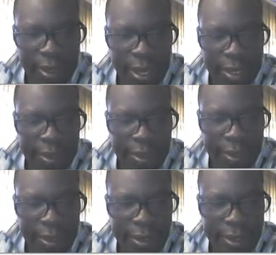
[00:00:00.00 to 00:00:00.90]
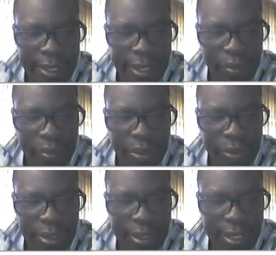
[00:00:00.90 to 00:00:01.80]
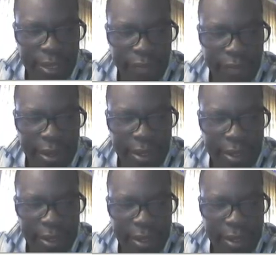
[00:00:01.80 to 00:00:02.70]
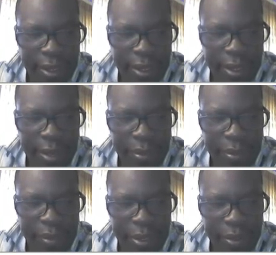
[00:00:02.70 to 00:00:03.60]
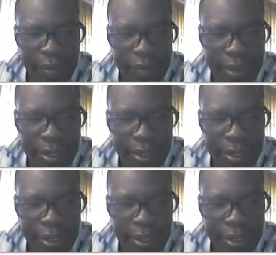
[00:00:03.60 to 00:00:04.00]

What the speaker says: And the second question is that find the probability of